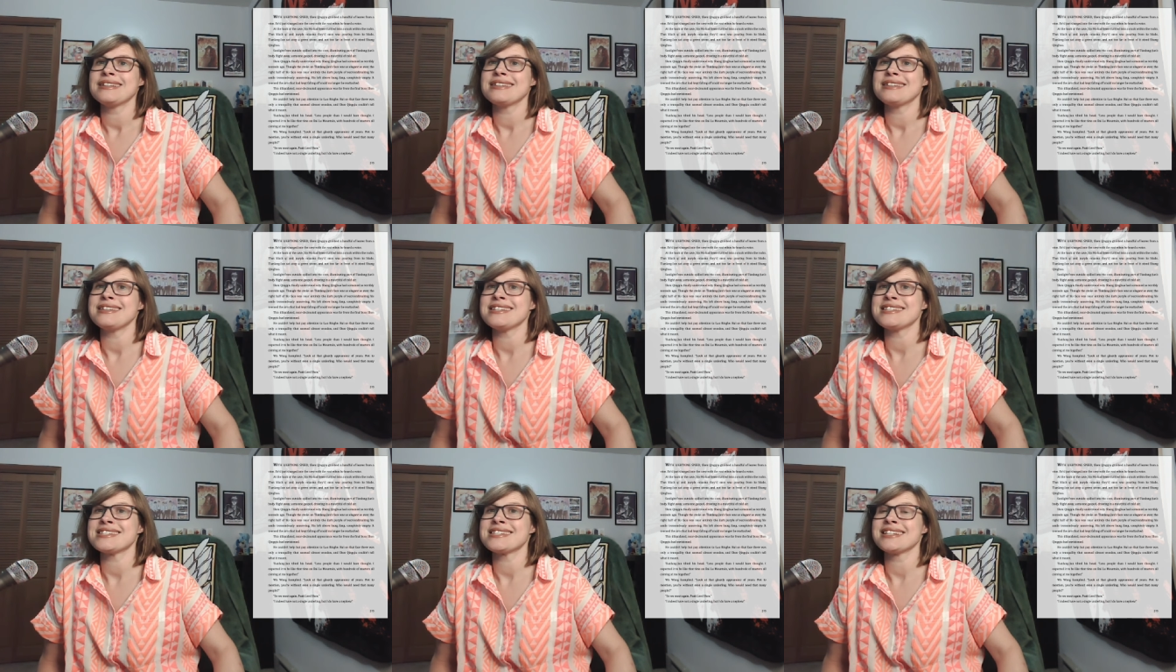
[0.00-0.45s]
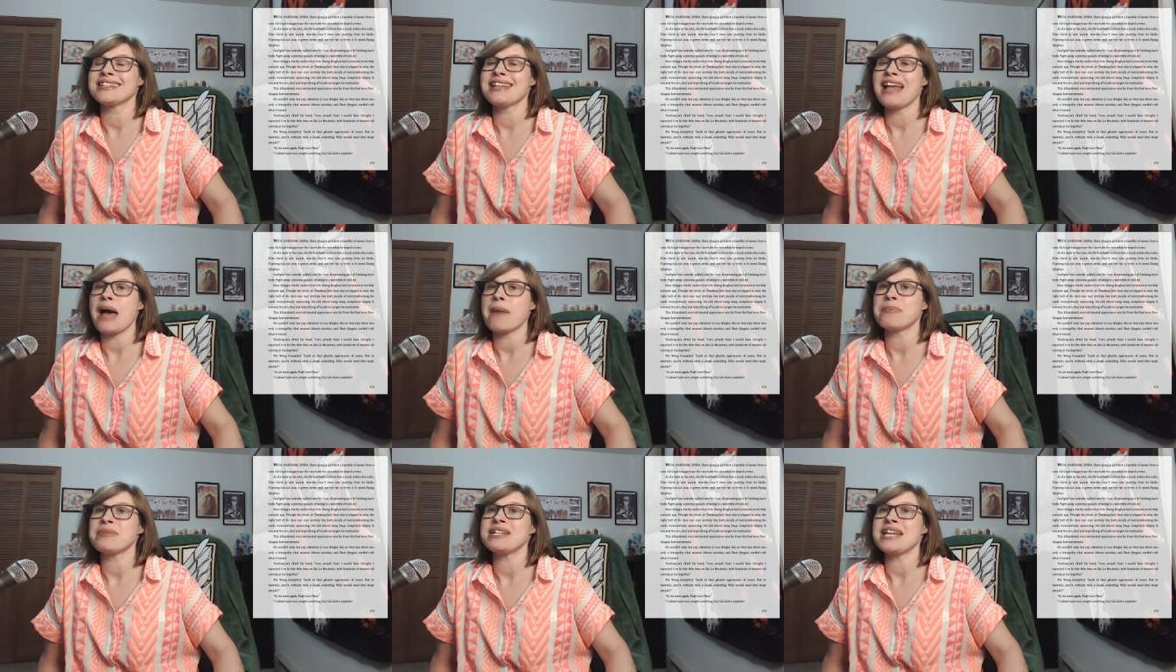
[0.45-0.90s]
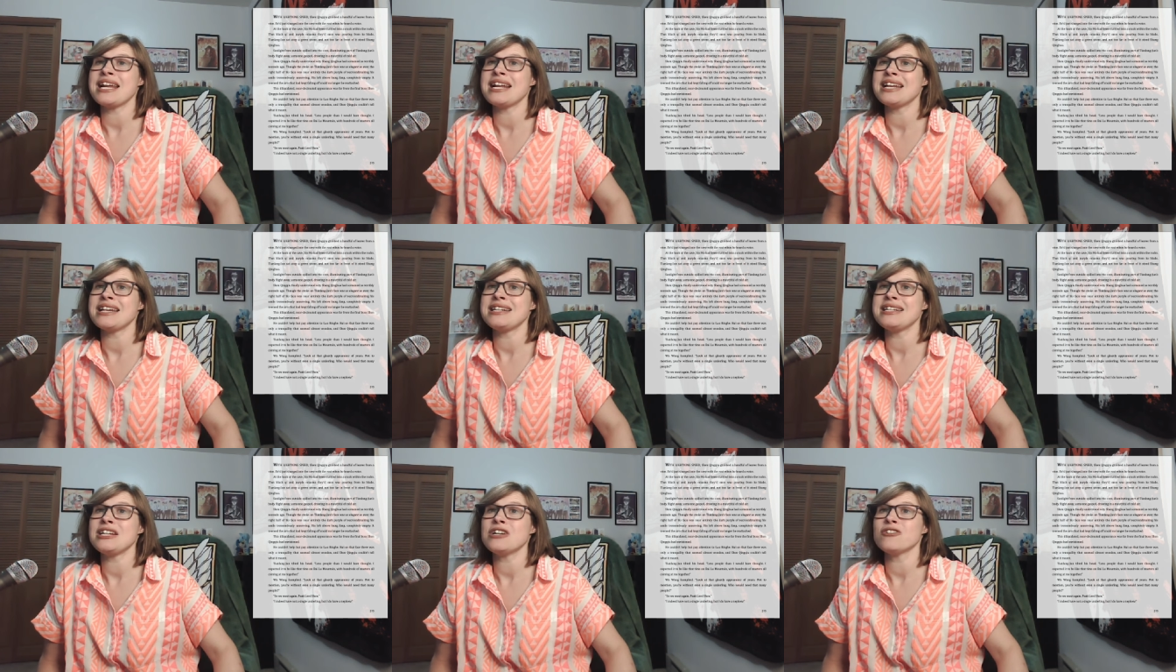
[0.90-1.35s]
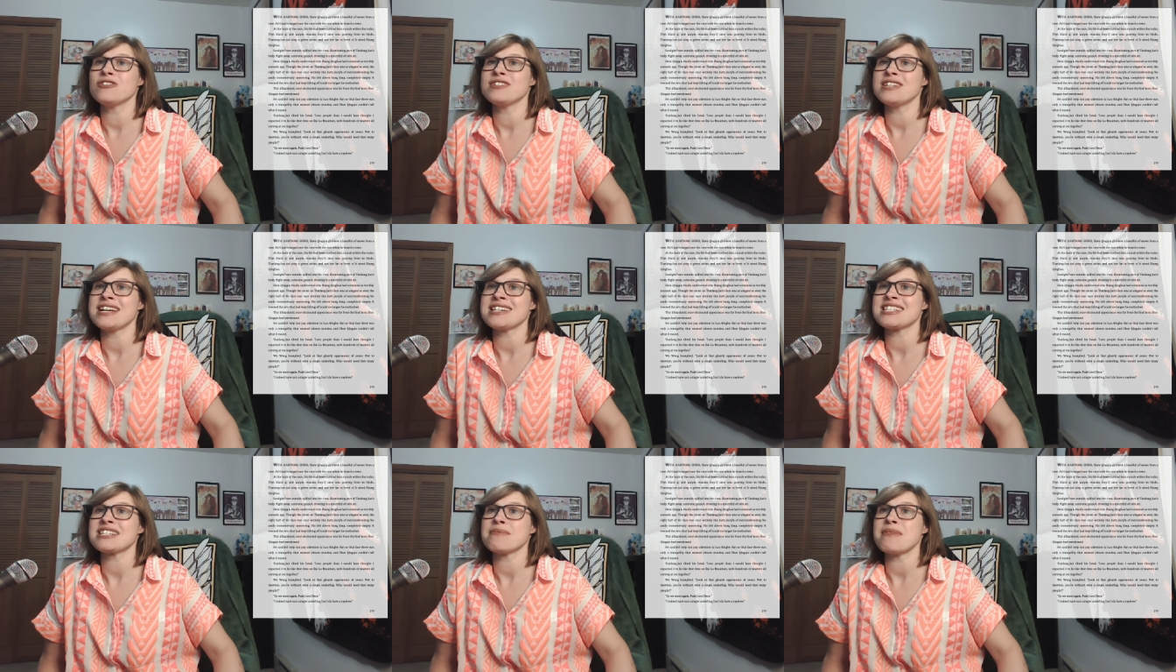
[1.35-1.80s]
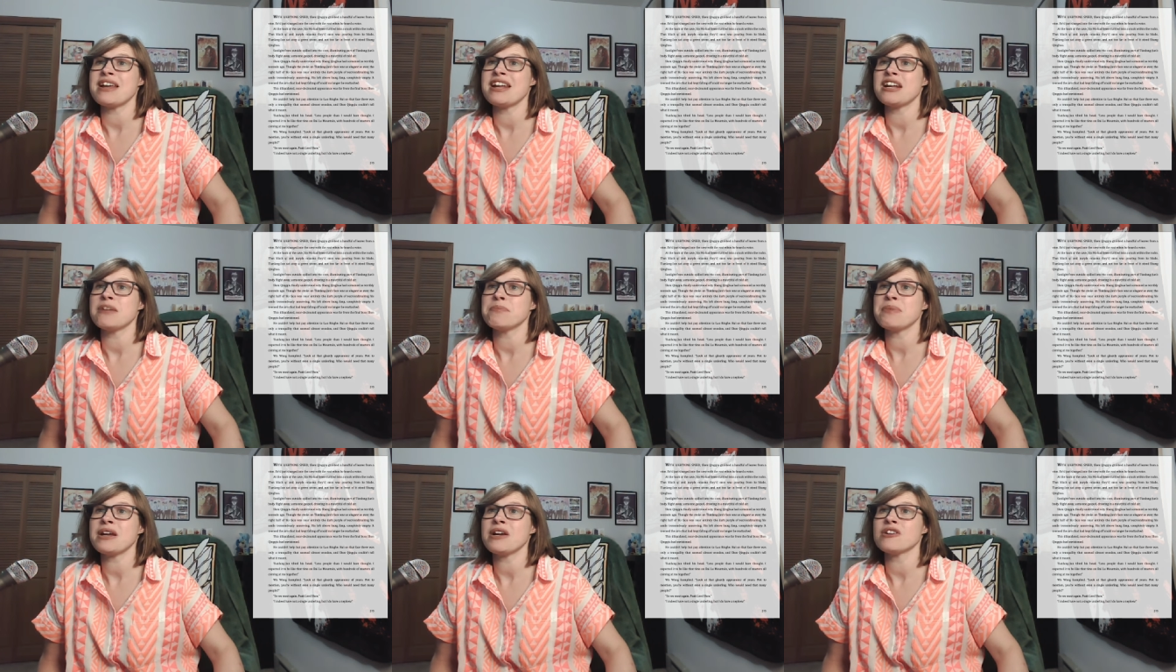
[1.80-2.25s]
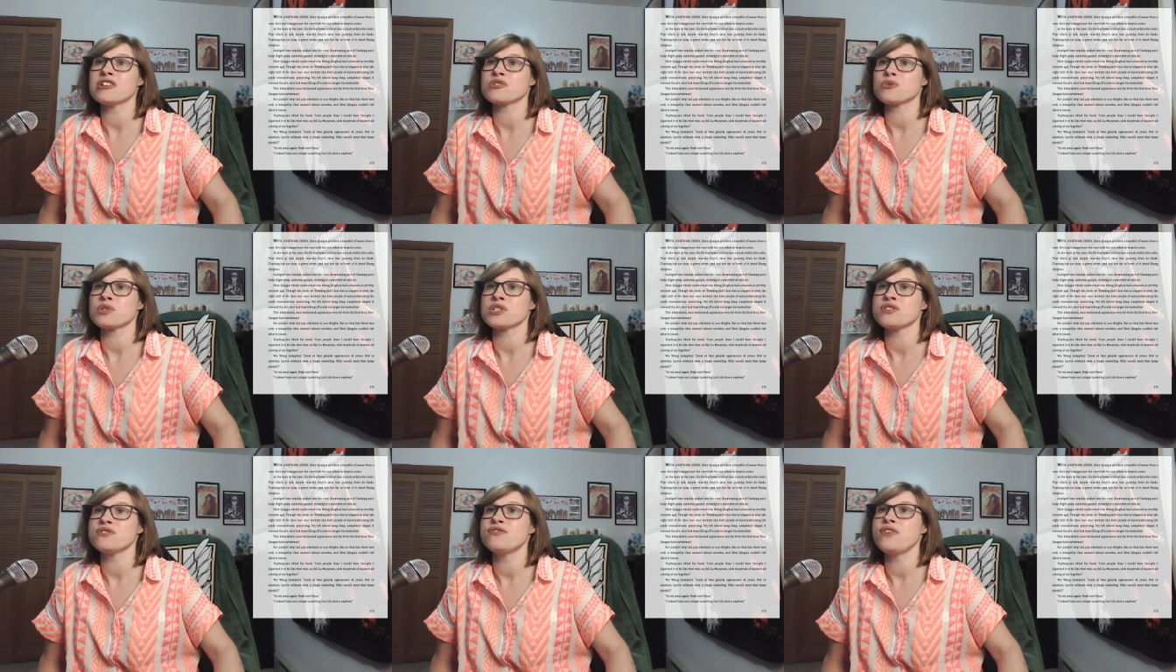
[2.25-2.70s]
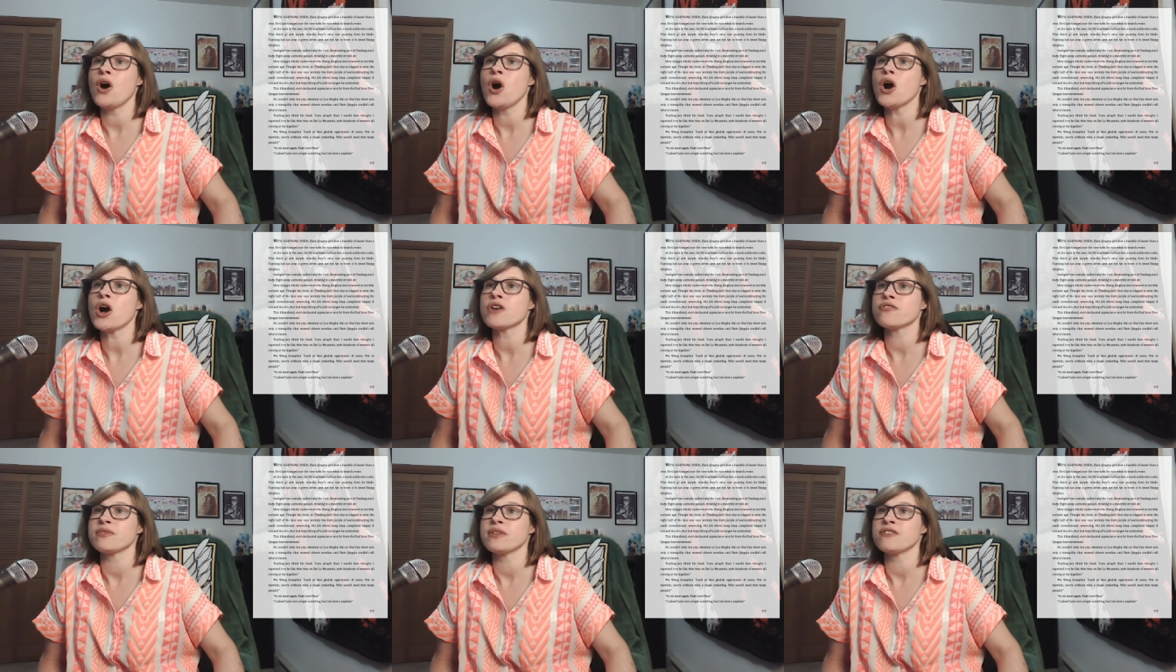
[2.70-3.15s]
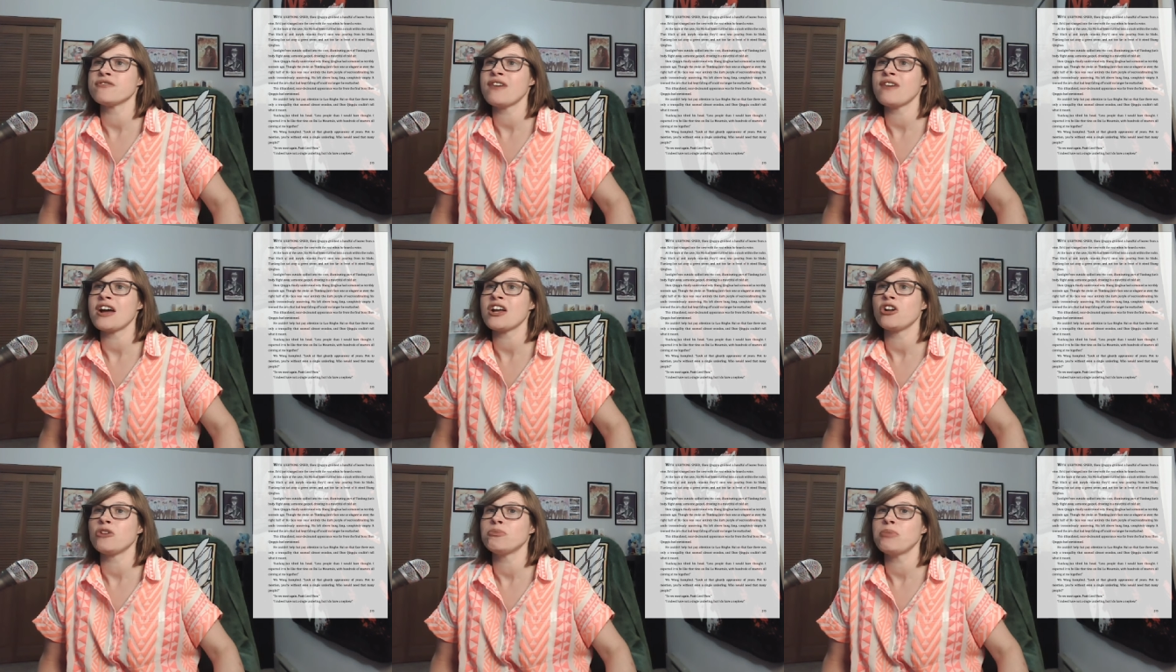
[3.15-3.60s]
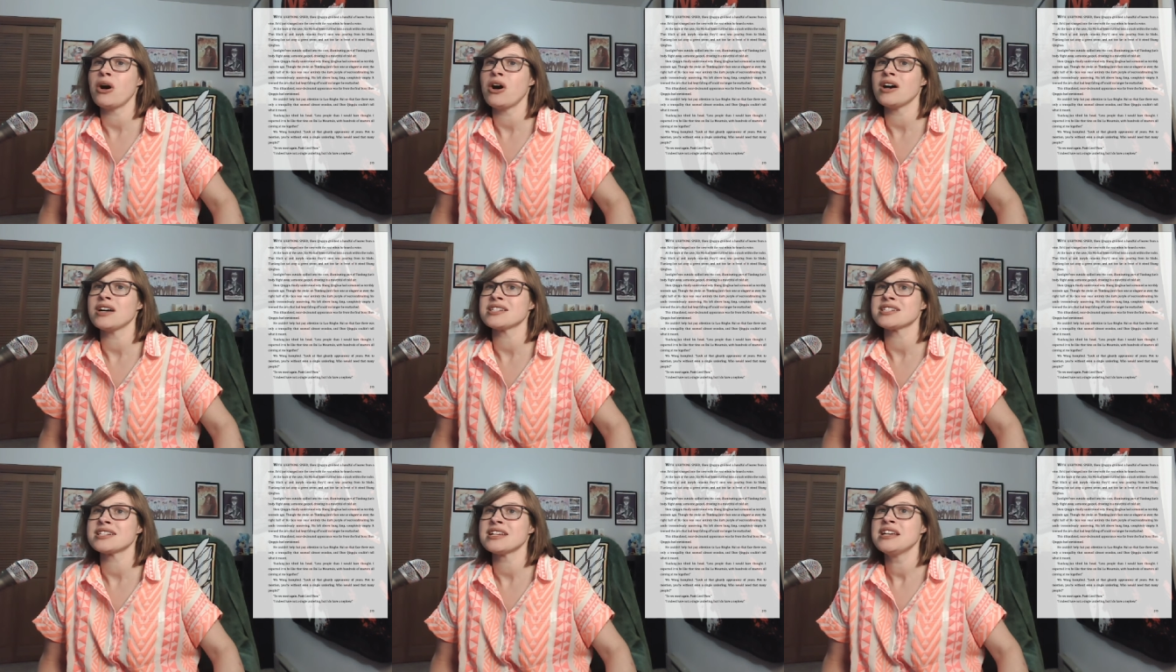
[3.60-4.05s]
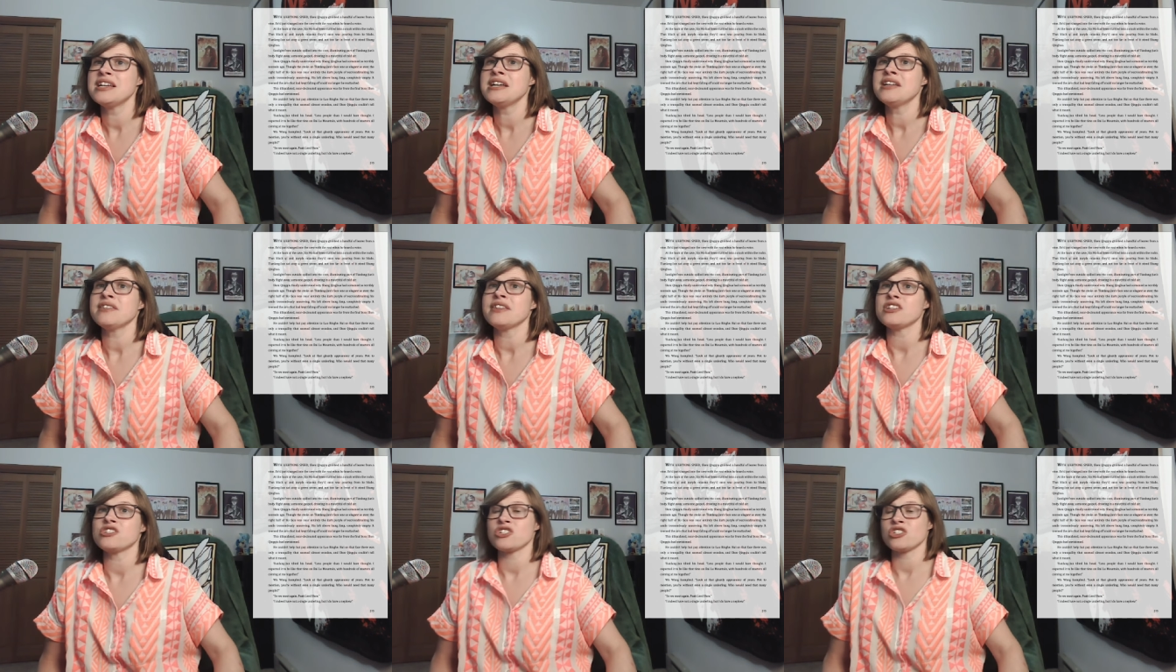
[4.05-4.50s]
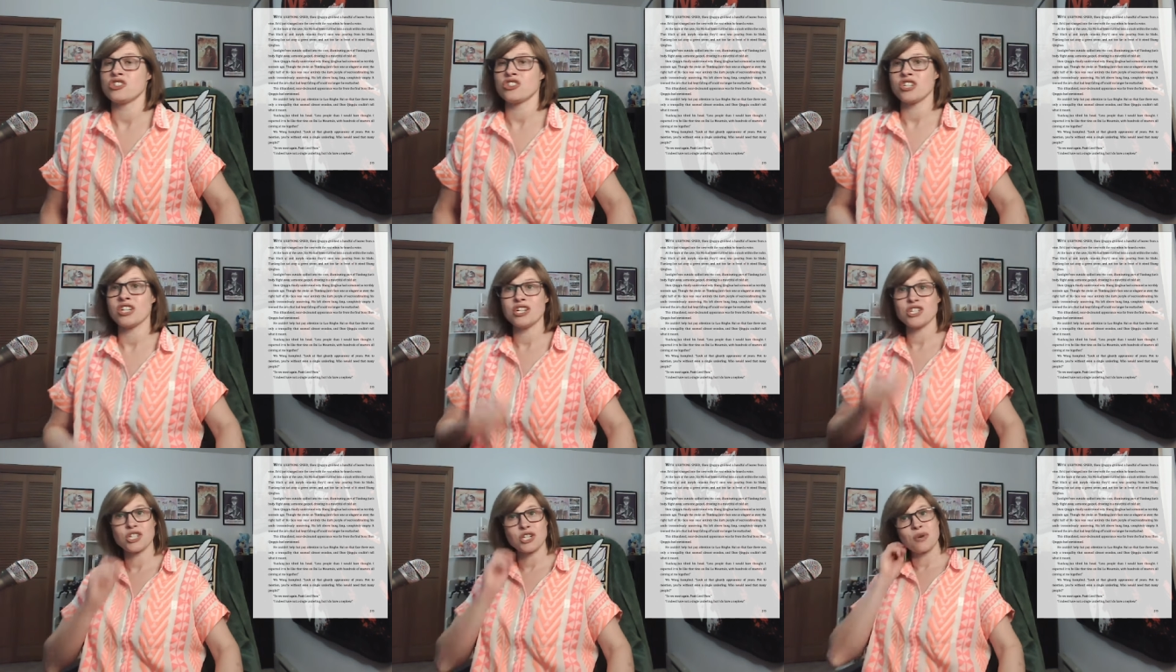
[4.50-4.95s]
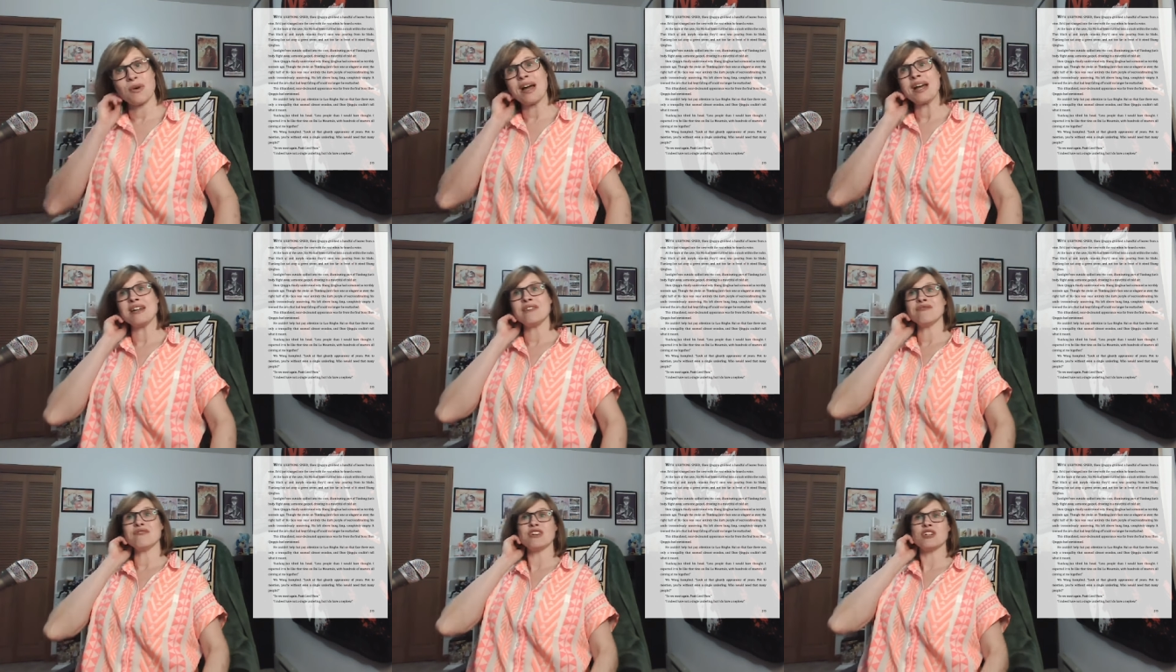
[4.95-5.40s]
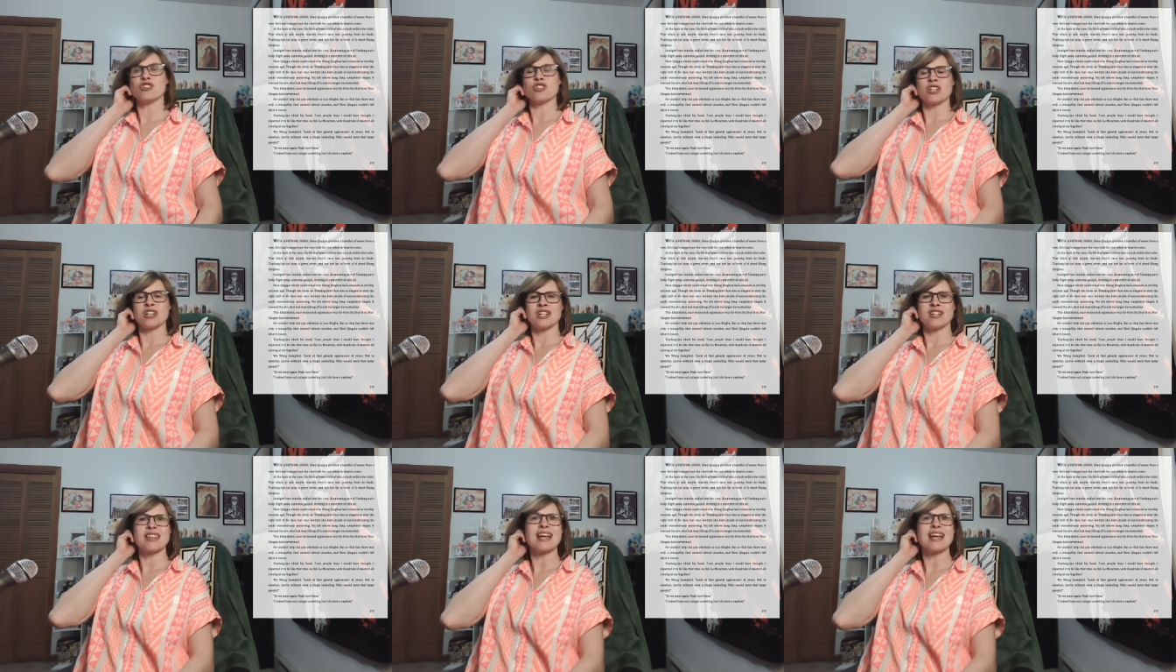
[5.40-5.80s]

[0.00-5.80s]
This dilapidated, near decimated appearance was far from the final boss that Cho had envisioned.